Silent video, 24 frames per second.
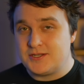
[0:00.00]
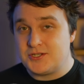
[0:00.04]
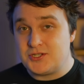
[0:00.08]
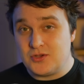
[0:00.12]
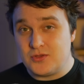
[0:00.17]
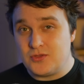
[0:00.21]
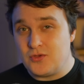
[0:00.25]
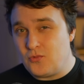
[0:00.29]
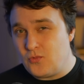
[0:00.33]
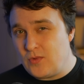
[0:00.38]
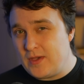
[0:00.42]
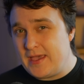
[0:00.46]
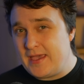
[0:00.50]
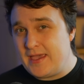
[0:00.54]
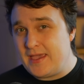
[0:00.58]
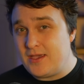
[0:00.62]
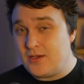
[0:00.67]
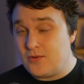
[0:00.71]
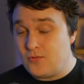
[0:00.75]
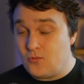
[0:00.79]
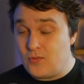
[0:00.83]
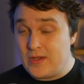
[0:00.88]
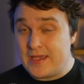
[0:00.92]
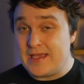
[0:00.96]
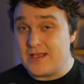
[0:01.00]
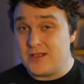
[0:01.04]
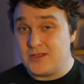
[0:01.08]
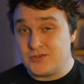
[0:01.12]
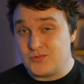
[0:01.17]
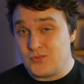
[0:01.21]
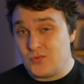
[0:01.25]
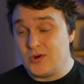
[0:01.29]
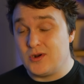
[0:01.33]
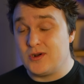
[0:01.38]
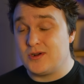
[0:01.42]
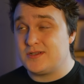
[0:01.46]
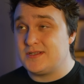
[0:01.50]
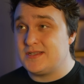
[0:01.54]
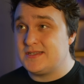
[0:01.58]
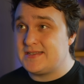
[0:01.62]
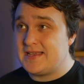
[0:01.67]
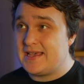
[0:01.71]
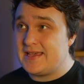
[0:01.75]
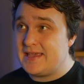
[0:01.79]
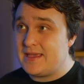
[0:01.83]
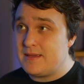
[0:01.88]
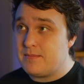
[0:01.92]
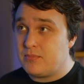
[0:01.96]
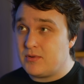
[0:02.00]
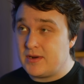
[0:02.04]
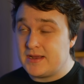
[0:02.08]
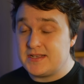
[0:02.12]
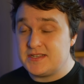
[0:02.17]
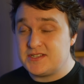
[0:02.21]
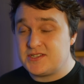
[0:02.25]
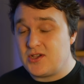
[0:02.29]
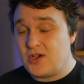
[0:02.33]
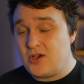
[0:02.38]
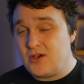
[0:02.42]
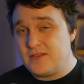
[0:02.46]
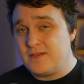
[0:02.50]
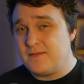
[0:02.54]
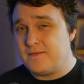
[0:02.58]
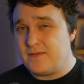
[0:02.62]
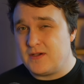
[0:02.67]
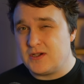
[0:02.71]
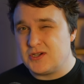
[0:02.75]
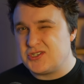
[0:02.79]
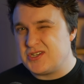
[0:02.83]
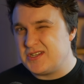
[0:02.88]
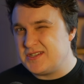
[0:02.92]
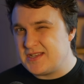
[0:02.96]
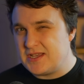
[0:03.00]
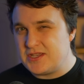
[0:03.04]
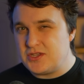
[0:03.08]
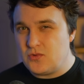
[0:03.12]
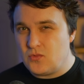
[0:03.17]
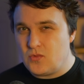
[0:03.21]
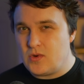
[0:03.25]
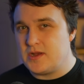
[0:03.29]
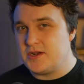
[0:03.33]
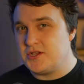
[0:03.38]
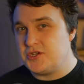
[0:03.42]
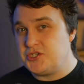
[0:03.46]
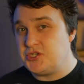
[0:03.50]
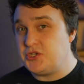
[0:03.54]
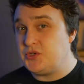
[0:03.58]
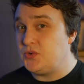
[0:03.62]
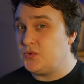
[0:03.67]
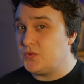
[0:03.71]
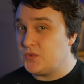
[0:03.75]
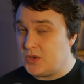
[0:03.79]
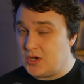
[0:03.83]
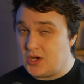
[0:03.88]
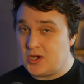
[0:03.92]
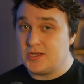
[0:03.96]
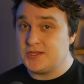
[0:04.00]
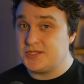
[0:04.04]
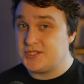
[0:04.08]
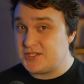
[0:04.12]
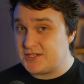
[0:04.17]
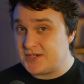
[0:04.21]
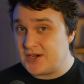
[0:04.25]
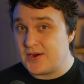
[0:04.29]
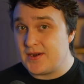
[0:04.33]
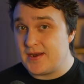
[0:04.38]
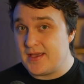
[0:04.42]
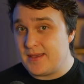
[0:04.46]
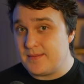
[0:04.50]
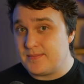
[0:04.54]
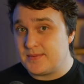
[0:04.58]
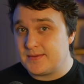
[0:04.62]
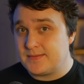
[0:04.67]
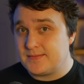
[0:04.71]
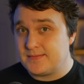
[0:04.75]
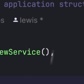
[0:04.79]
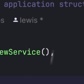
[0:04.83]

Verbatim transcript: So the way Wails works is that it brings all the functions that you want to do on startup.